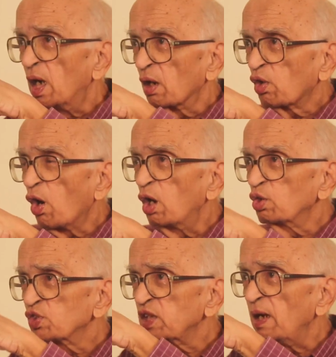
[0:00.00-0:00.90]
called to
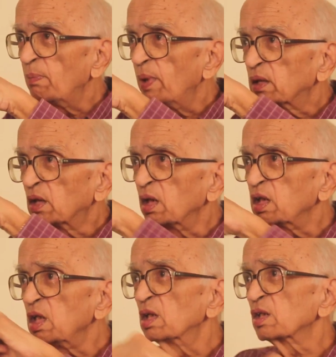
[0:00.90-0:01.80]
celebrate 30
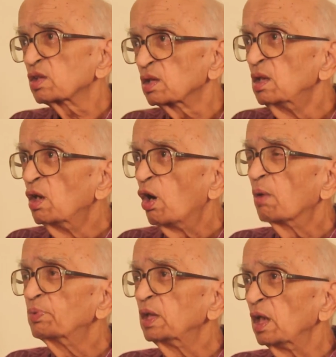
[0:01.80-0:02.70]
years of
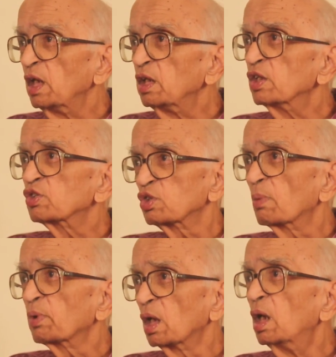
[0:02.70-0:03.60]
the Indian
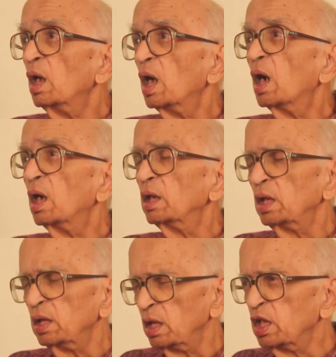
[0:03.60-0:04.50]

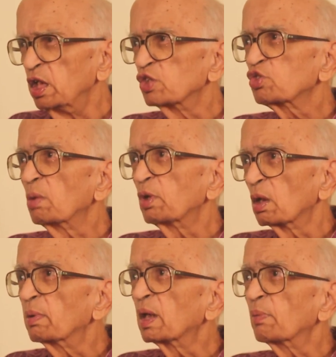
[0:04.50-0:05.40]
Institute of
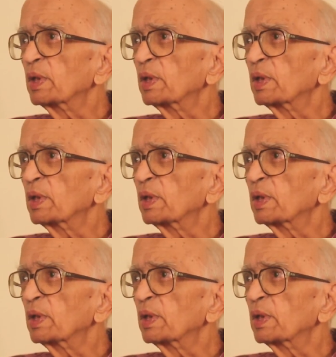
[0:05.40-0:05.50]
Economic Affairs.